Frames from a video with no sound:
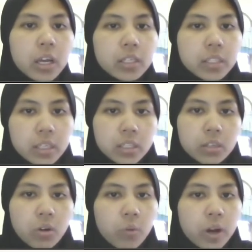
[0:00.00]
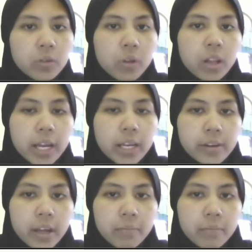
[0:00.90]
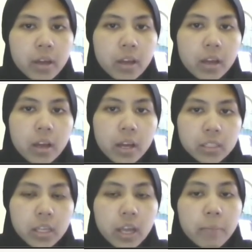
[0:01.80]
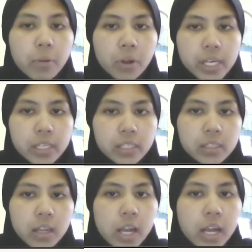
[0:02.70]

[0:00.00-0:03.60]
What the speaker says: since no one will hire them as employees.